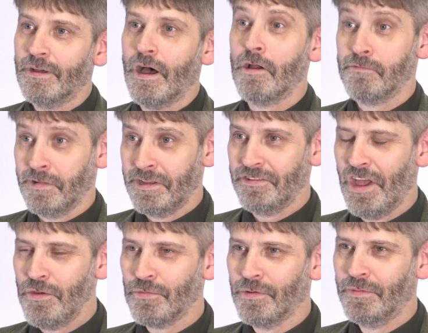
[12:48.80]
Hopefully
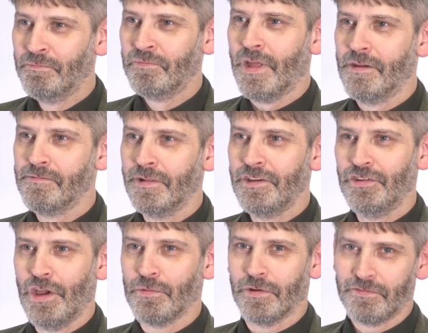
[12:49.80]
so. Hopefully so.